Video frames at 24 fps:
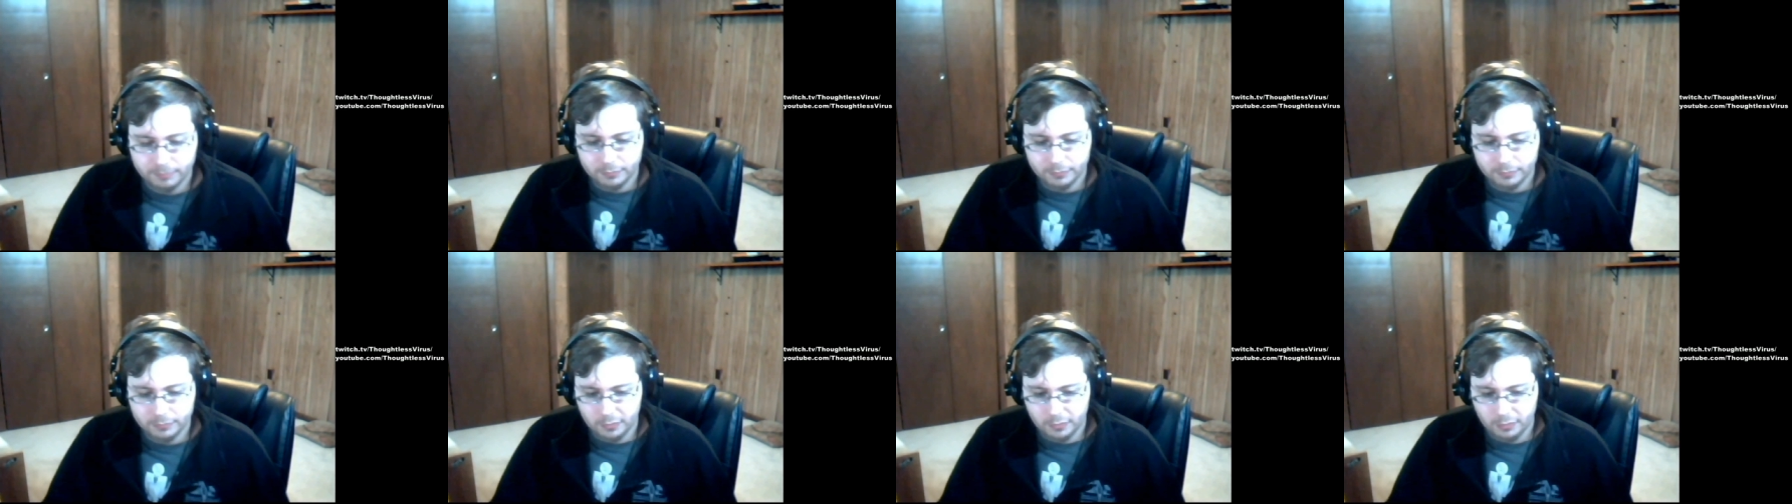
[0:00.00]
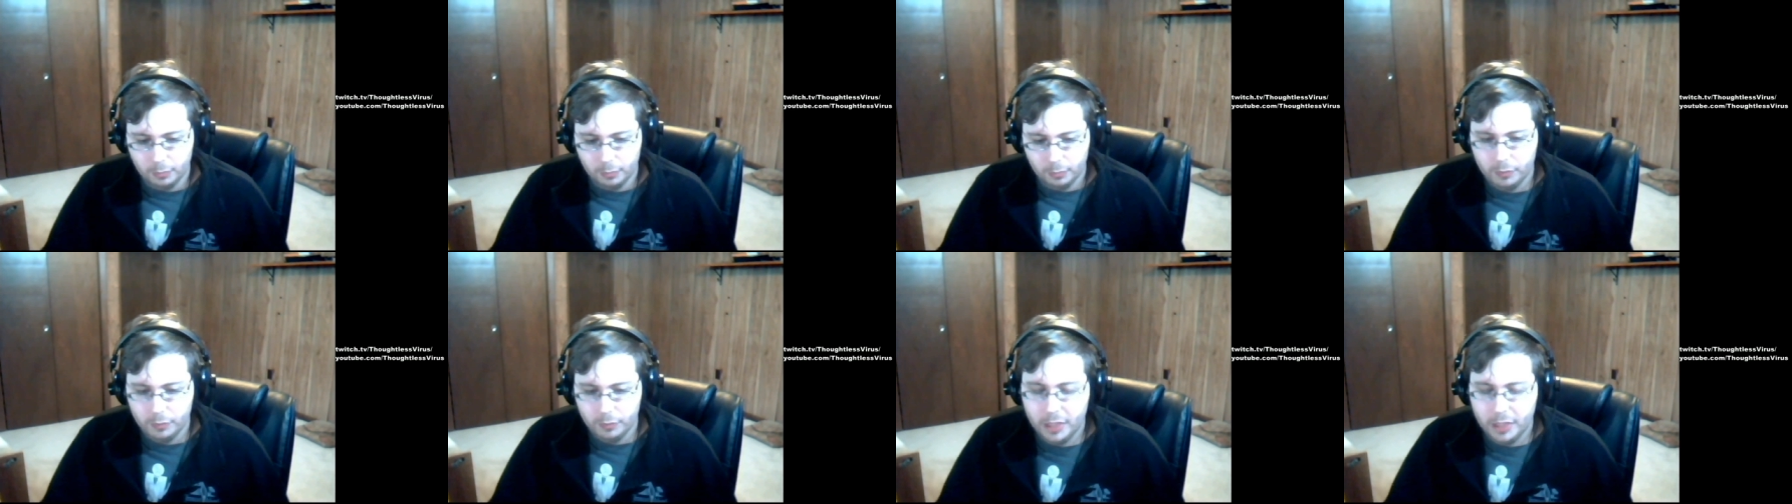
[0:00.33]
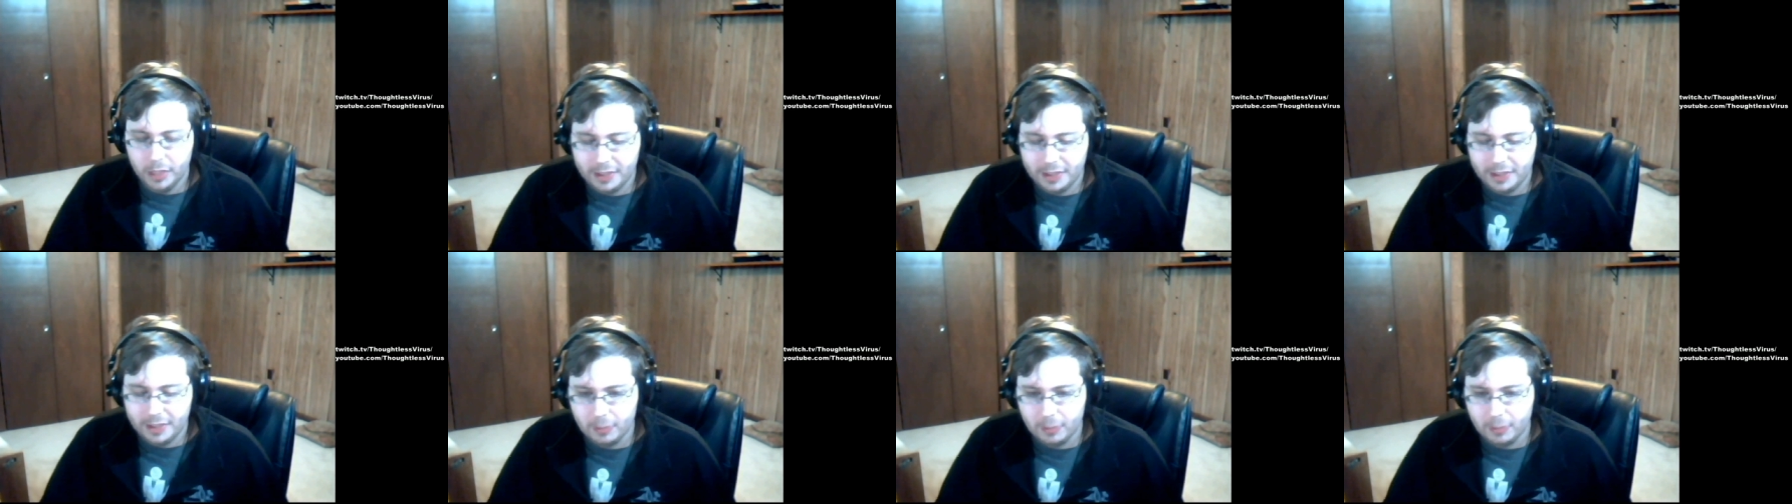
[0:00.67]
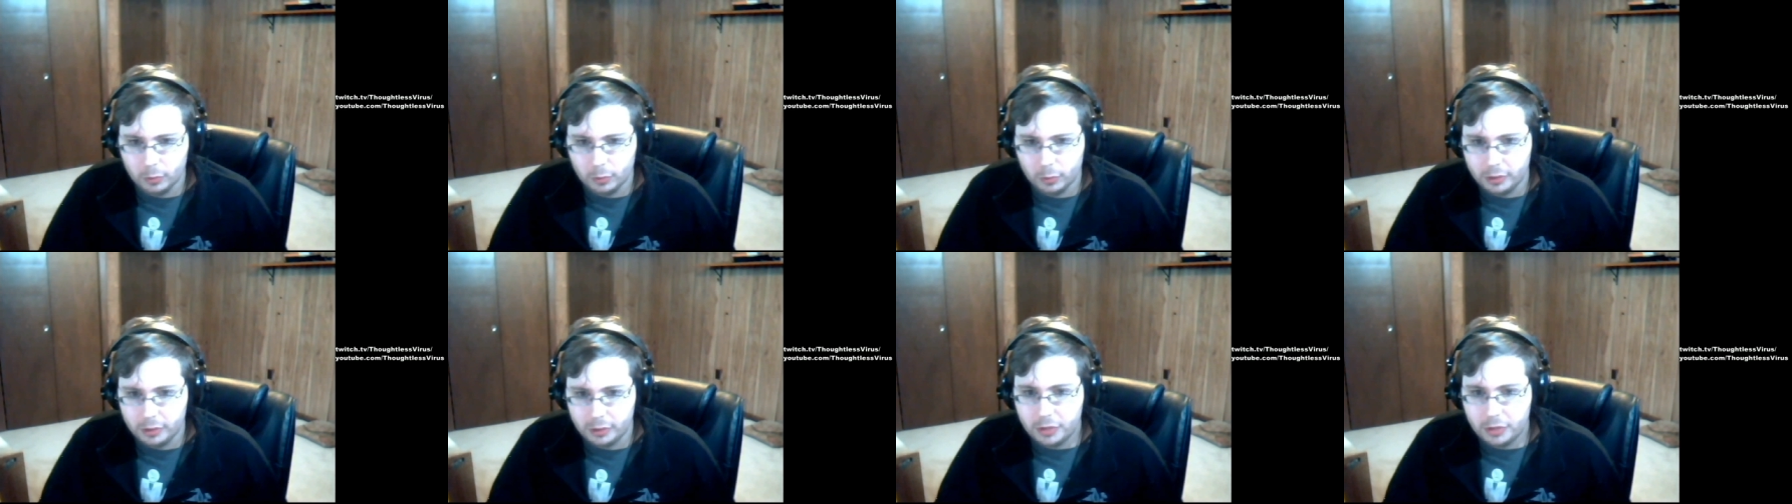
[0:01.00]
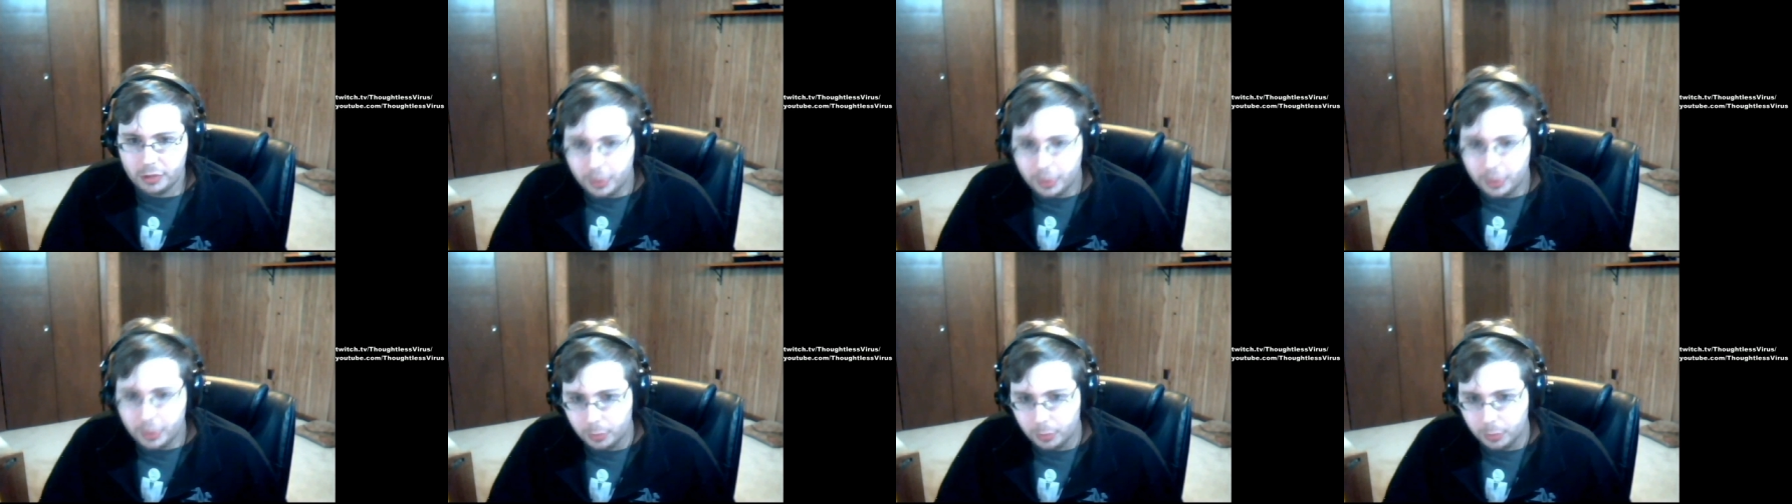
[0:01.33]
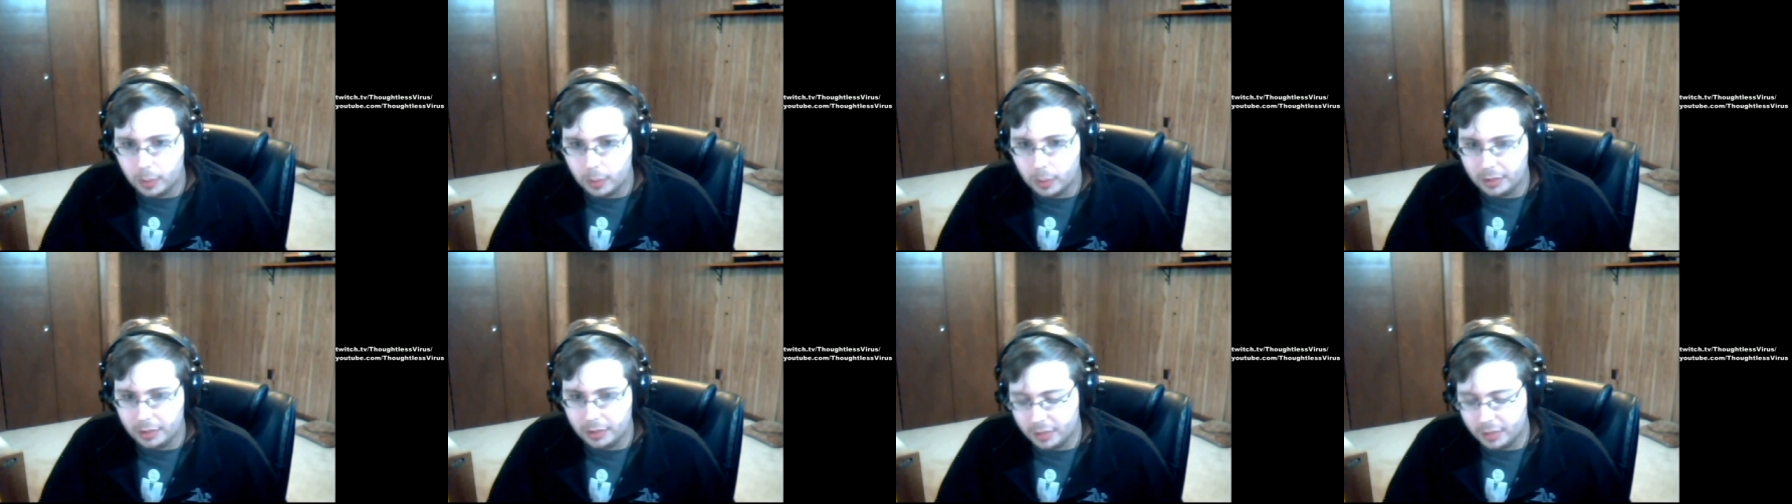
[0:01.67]
When really they rolled a 2,
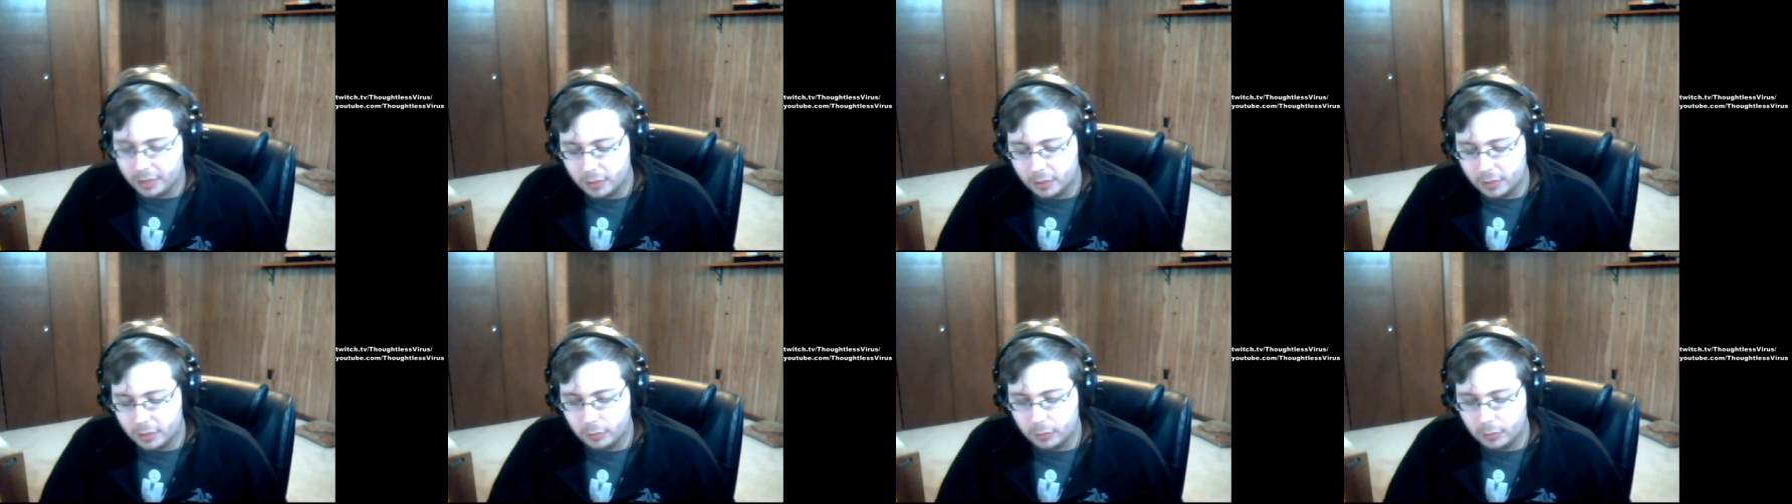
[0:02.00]
and they don't